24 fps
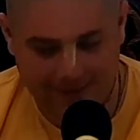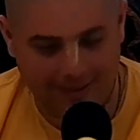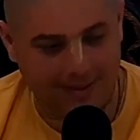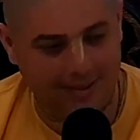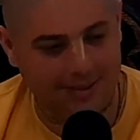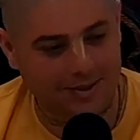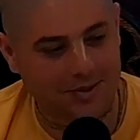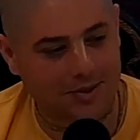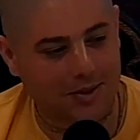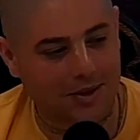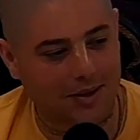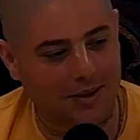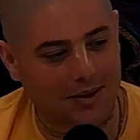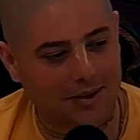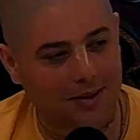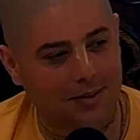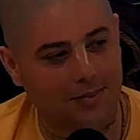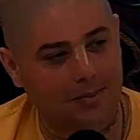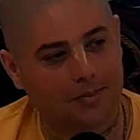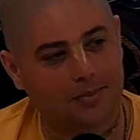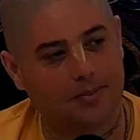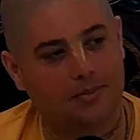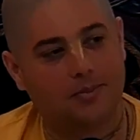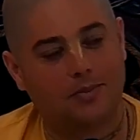in
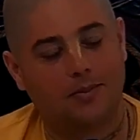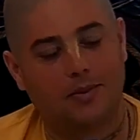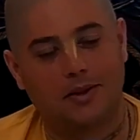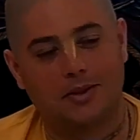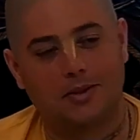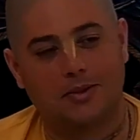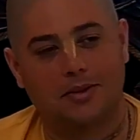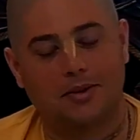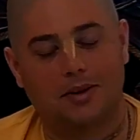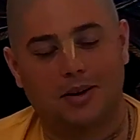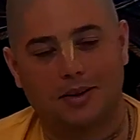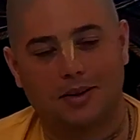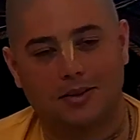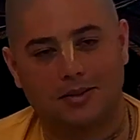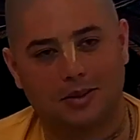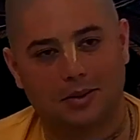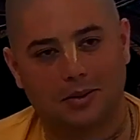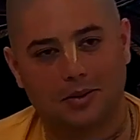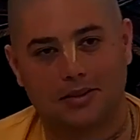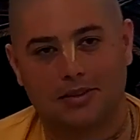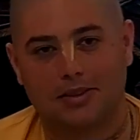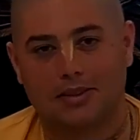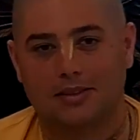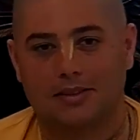Australia, Bhajan
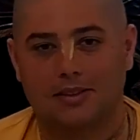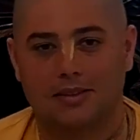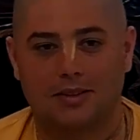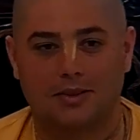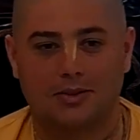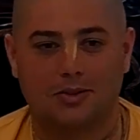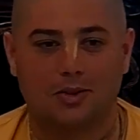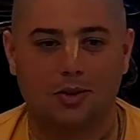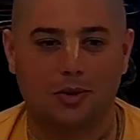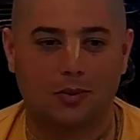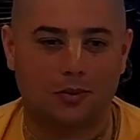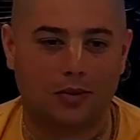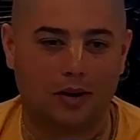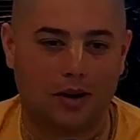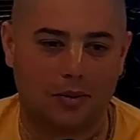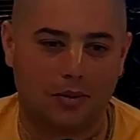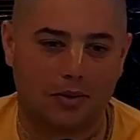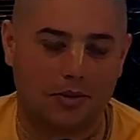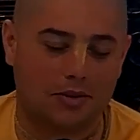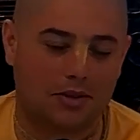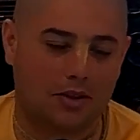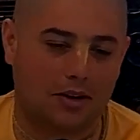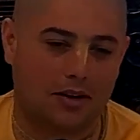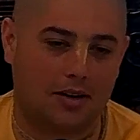Ransami says that there's two
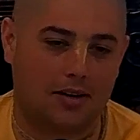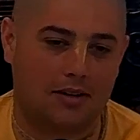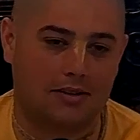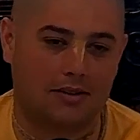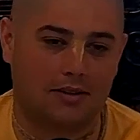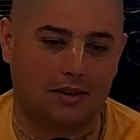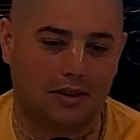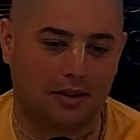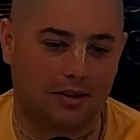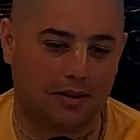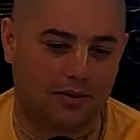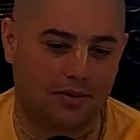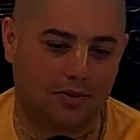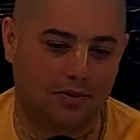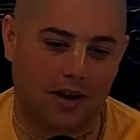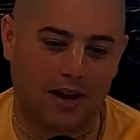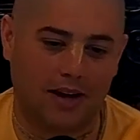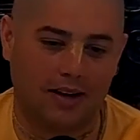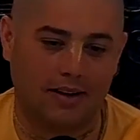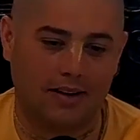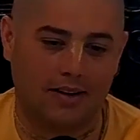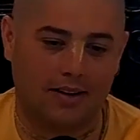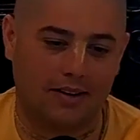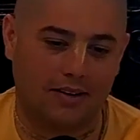brahmacharis and they're
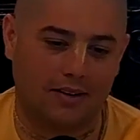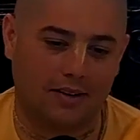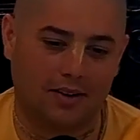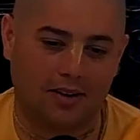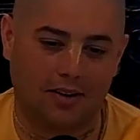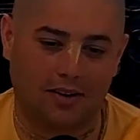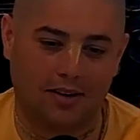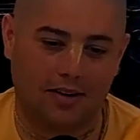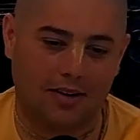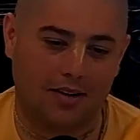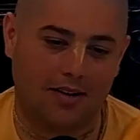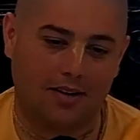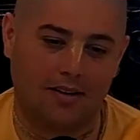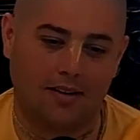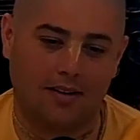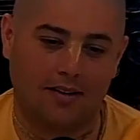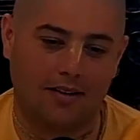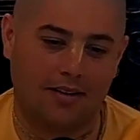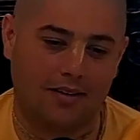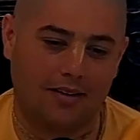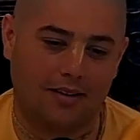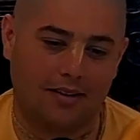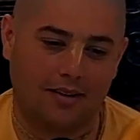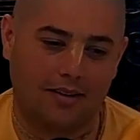fighting in the car
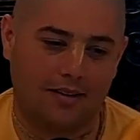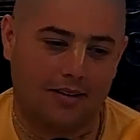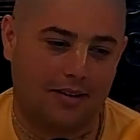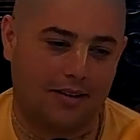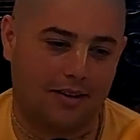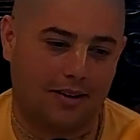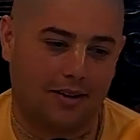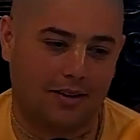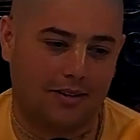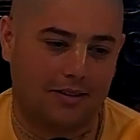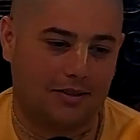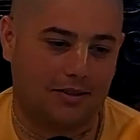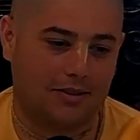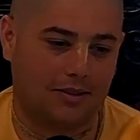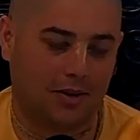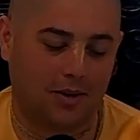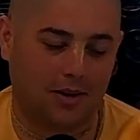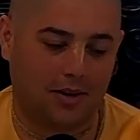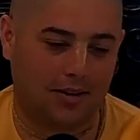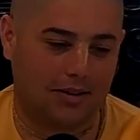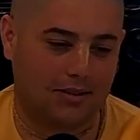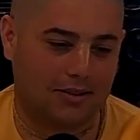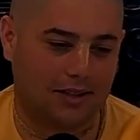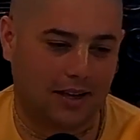you know,
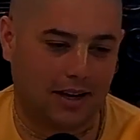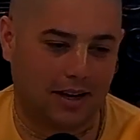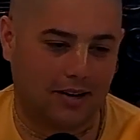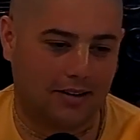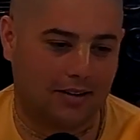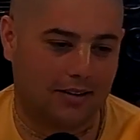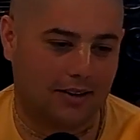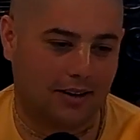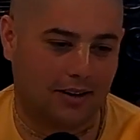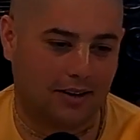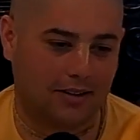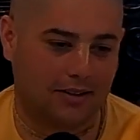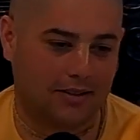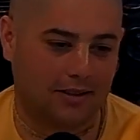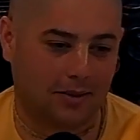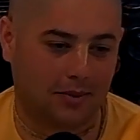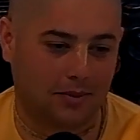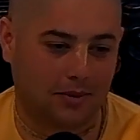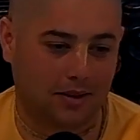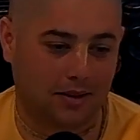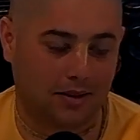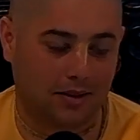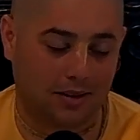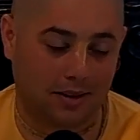going on sankirtan or
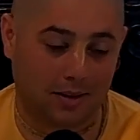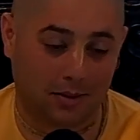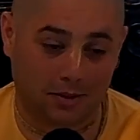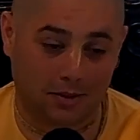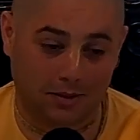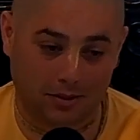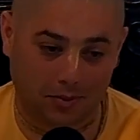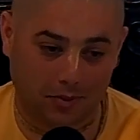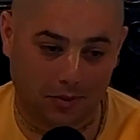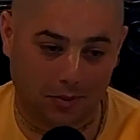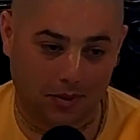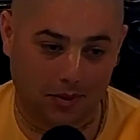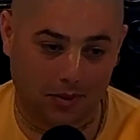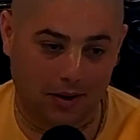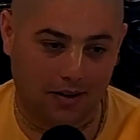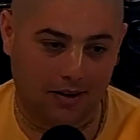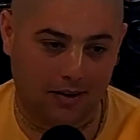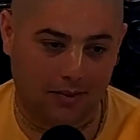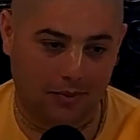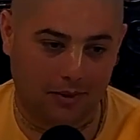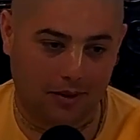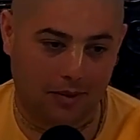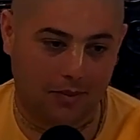something, and there were some American